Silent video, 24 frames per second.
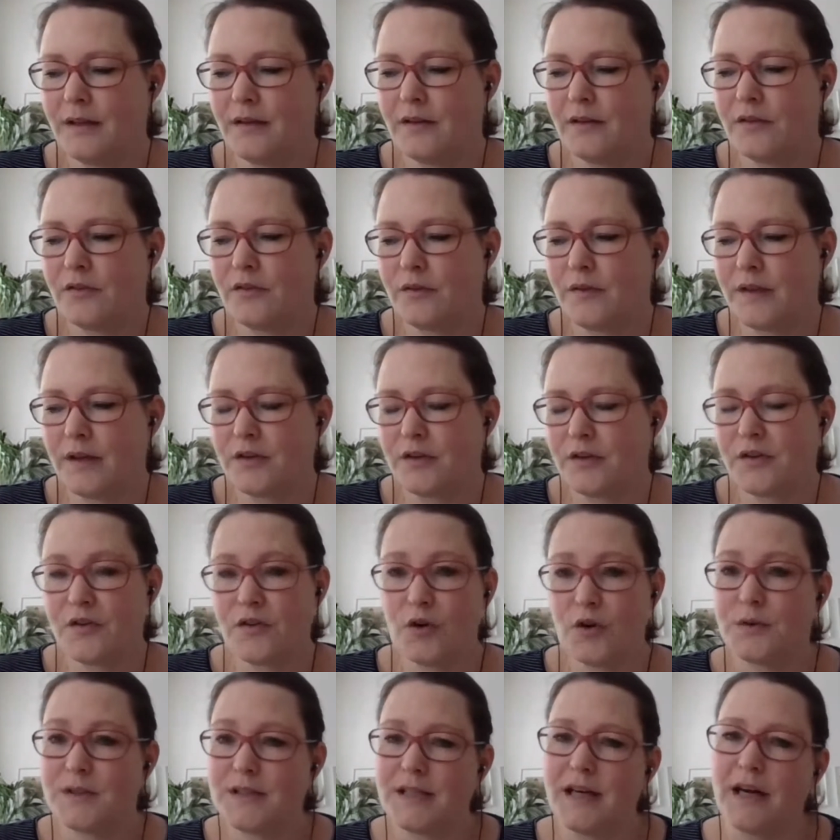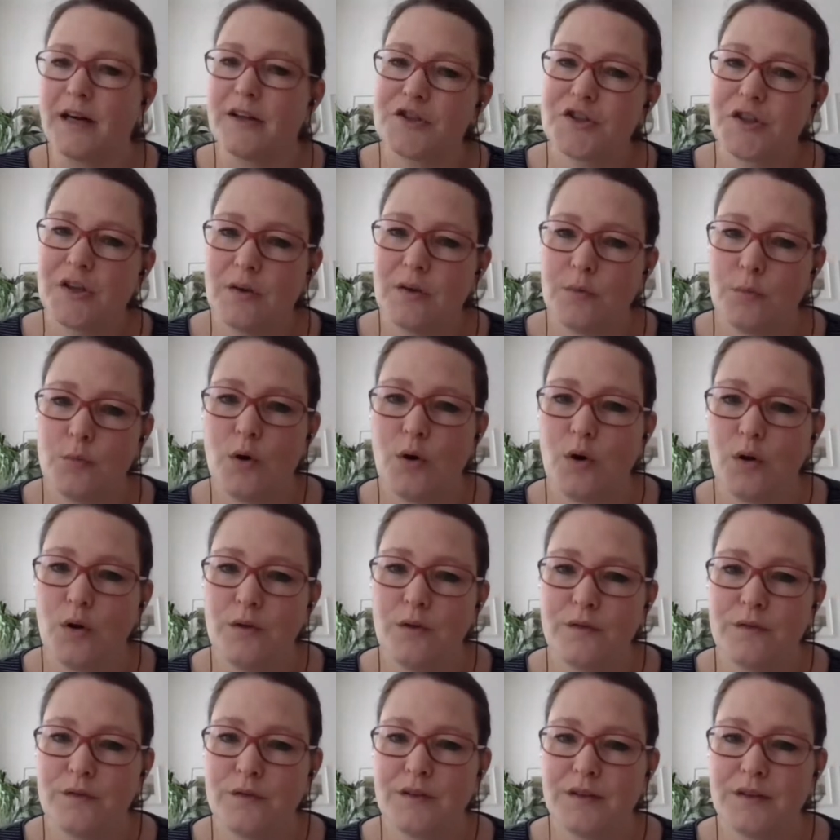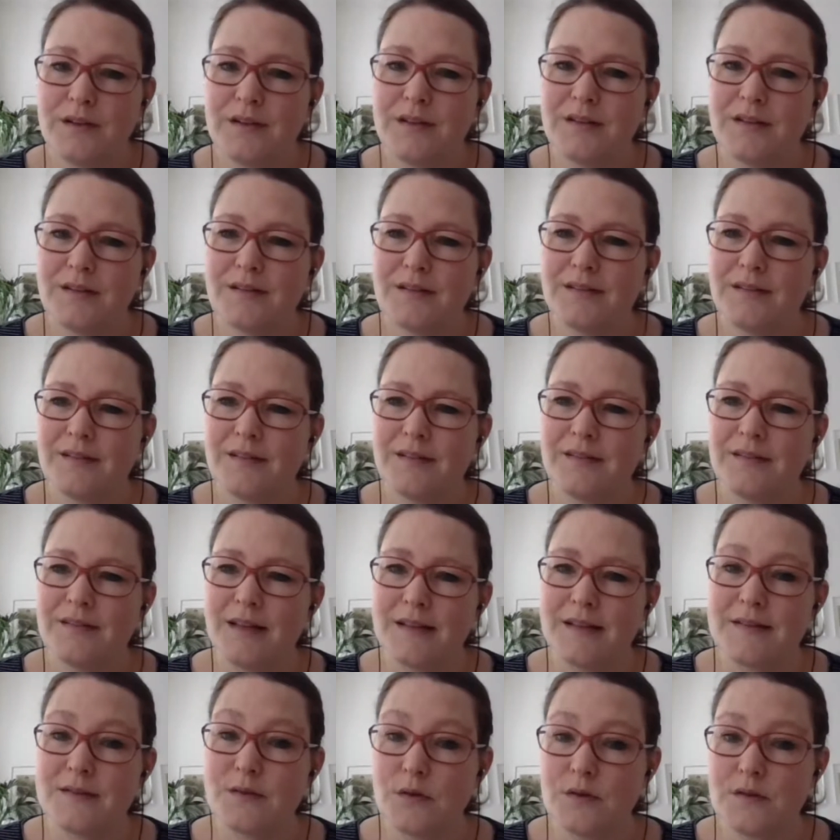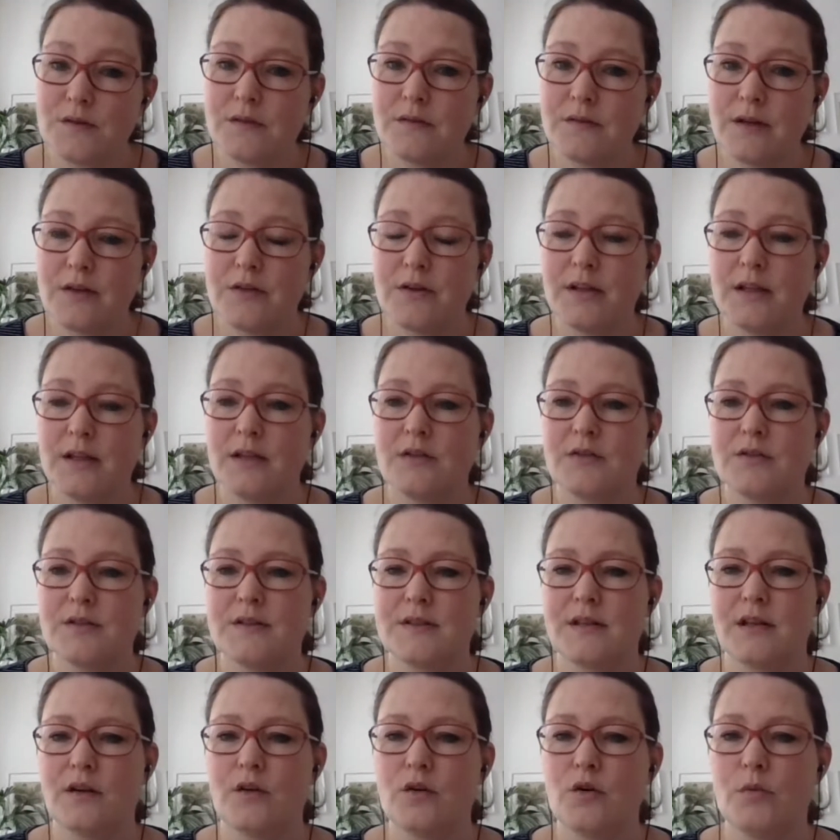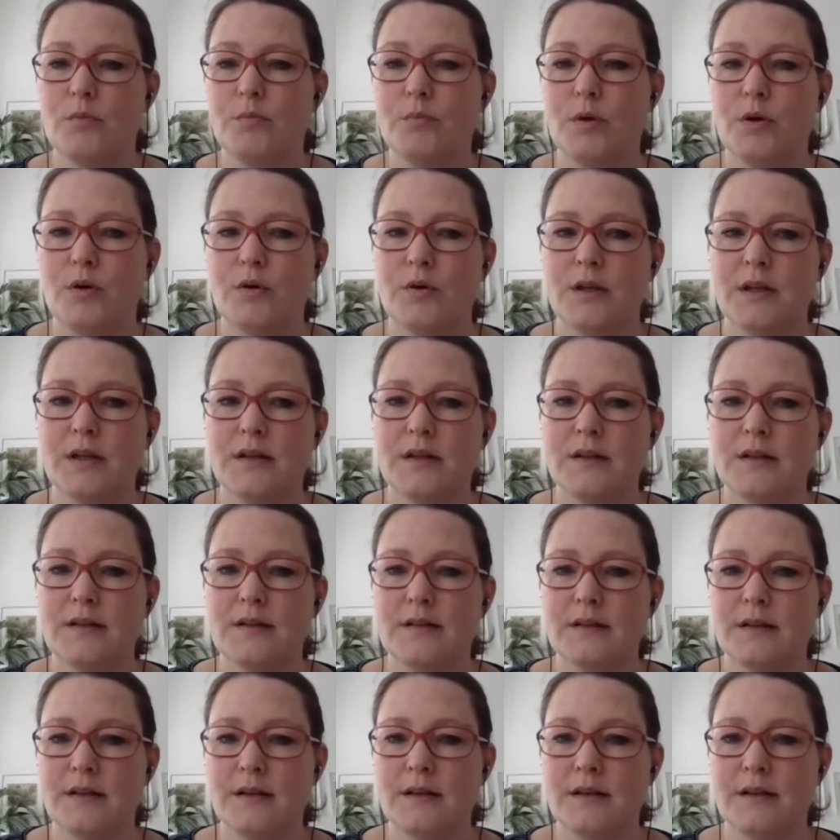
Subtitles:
So there's no touch involved. That's also a very interesting component.